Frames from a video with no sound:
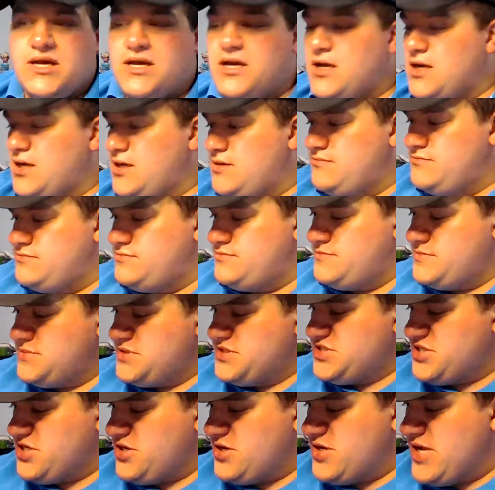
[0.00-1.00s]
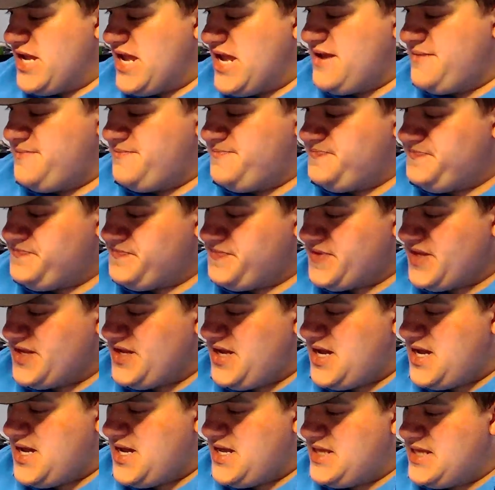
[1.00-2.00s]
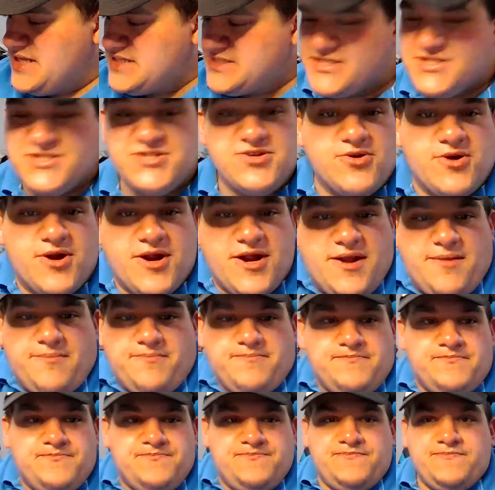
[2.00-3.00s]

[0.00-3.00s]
So, yeah, that's the story.